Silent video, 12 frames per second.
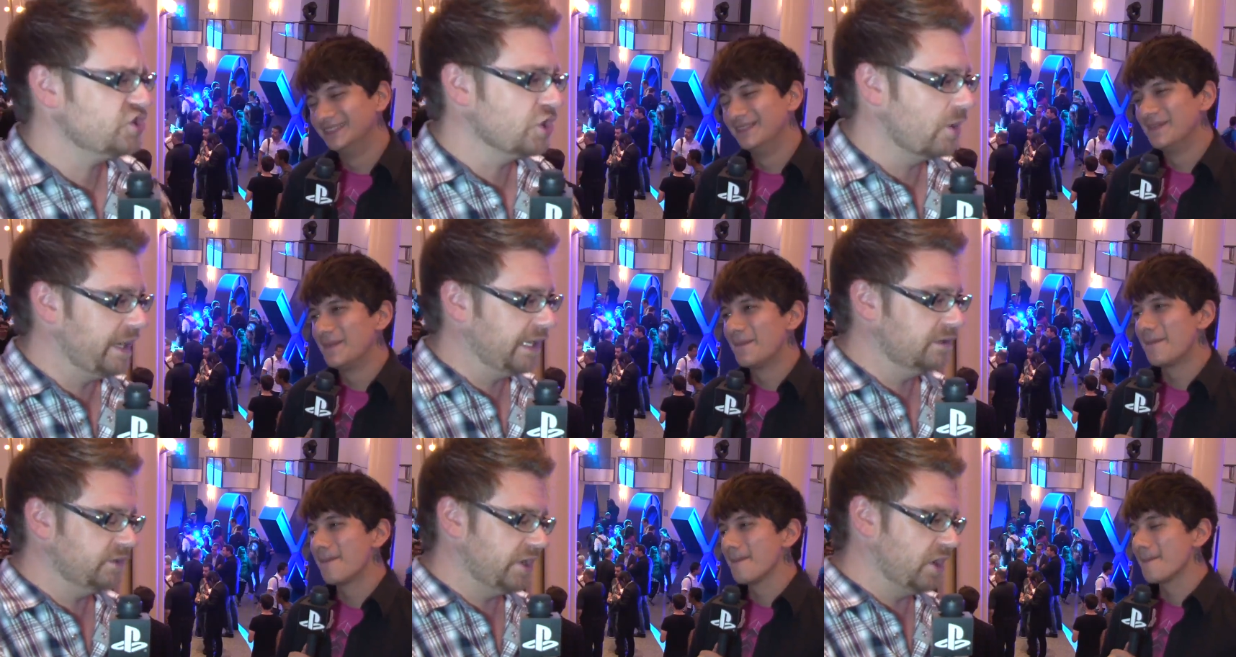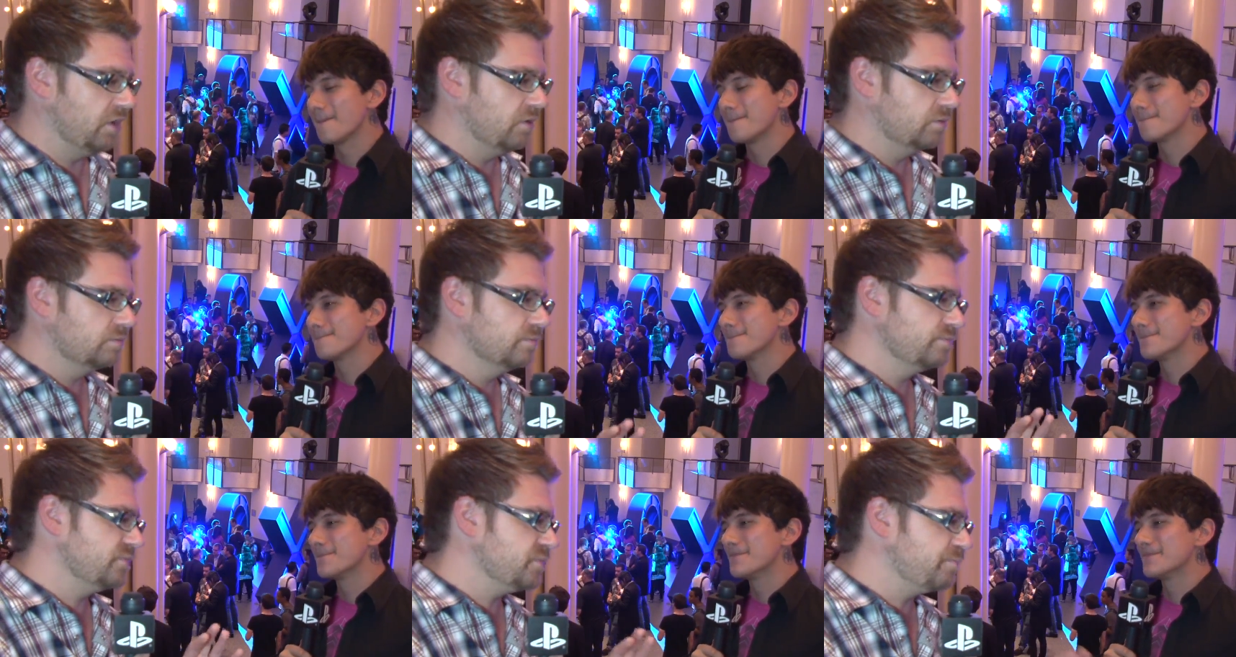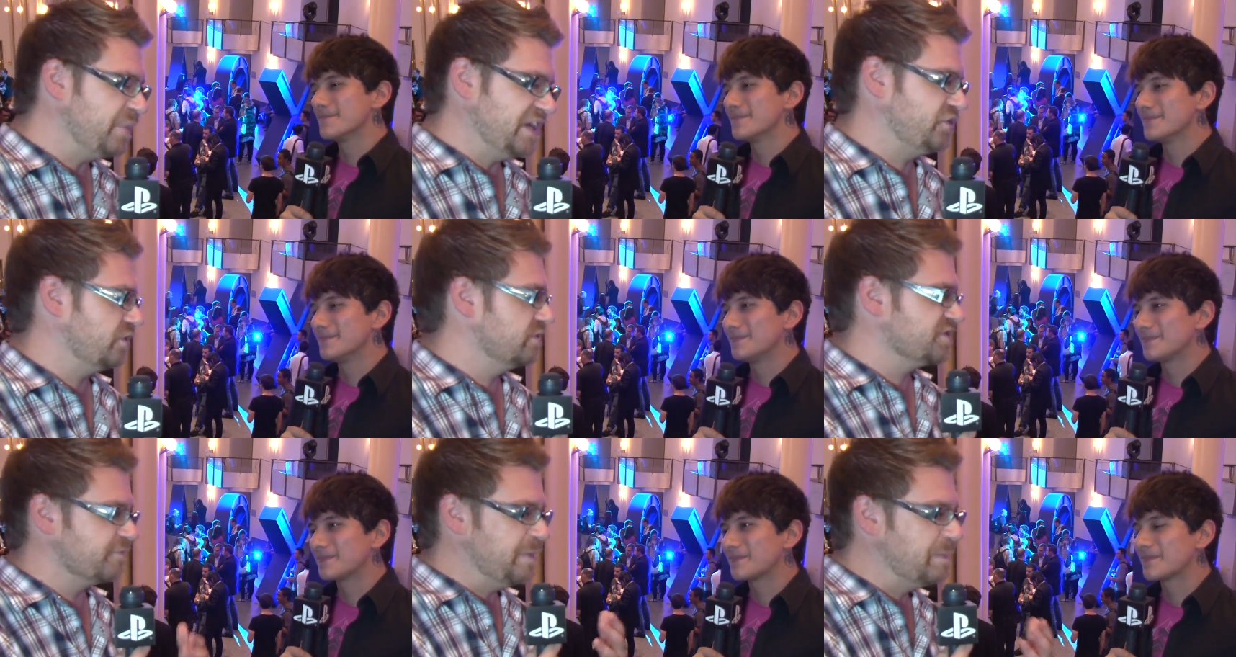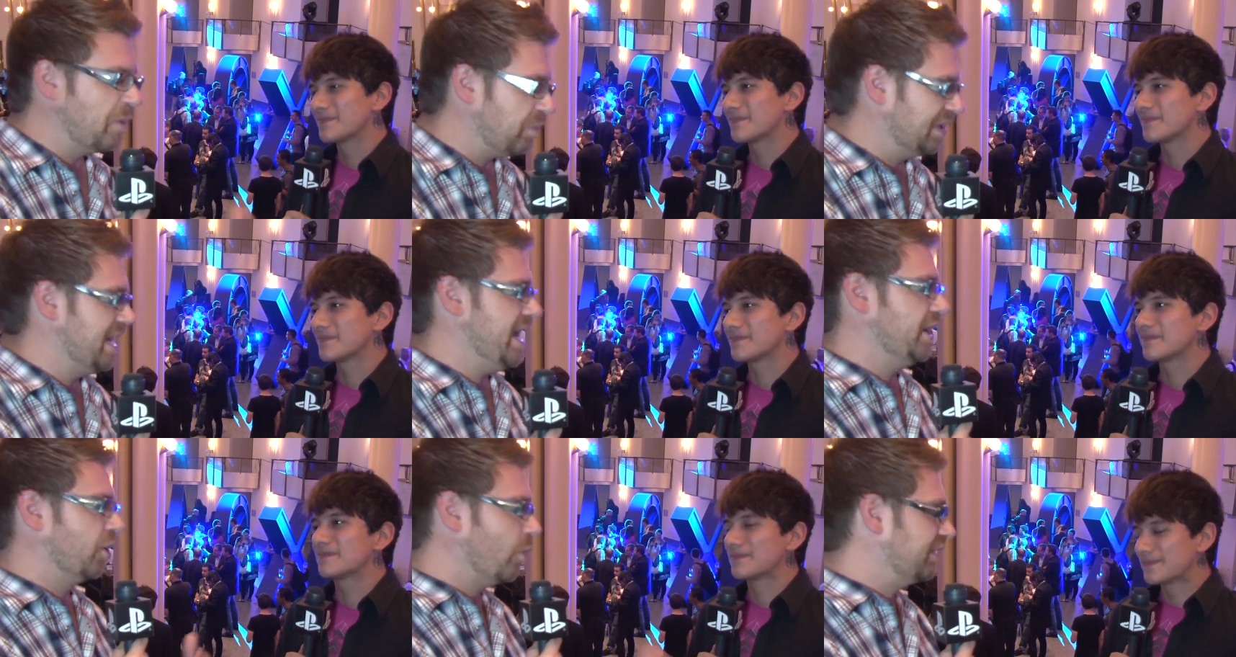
Speaker 1: just showing, you know, pictures of people playing or